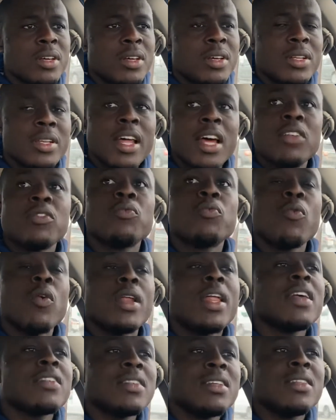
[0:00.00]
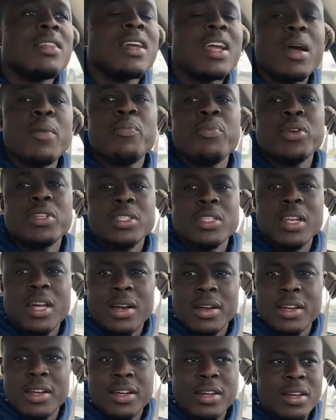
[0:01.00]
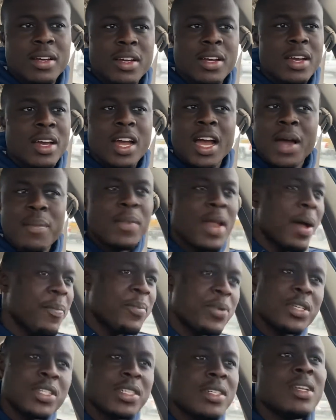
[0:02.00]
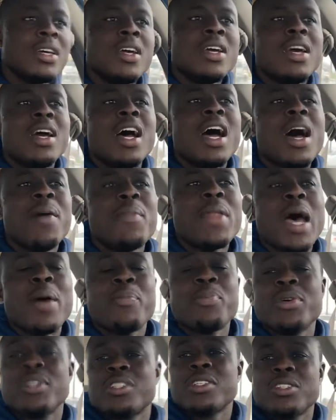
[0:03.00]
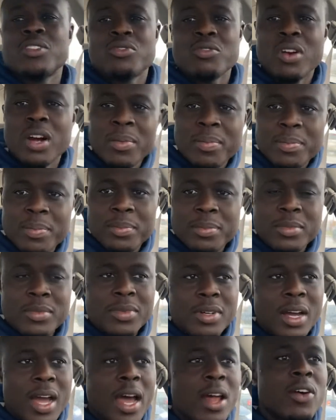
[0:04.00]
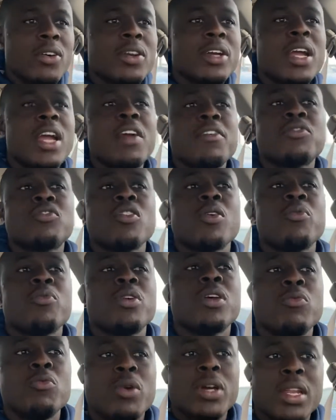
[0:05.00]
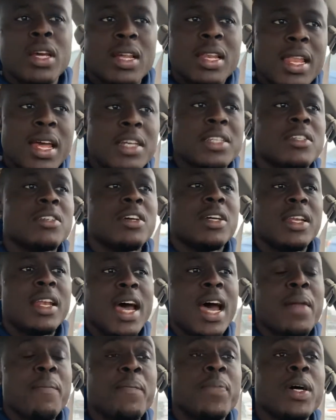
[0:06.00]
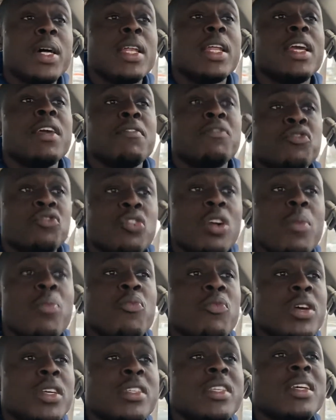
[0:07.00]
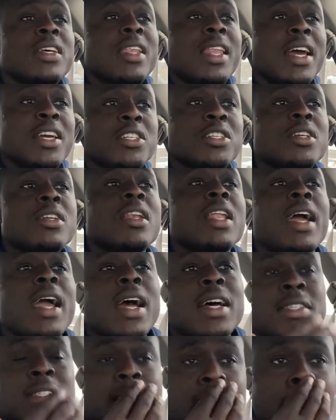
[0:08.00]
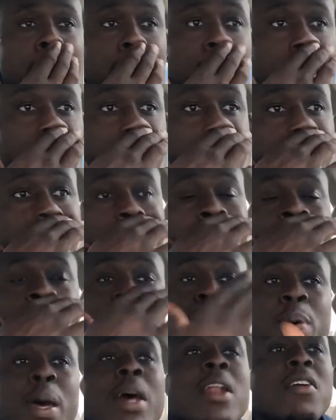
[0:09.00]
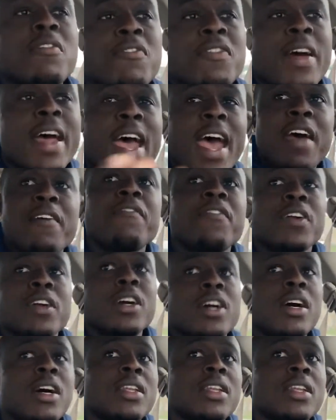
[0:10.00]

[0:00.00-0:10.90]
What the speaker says: That's the thing I'm preaching out here. I'm not preaching Trump. I don't care if Trump win the election or not, but if Trump wins the election, like I said, it's better for Africa.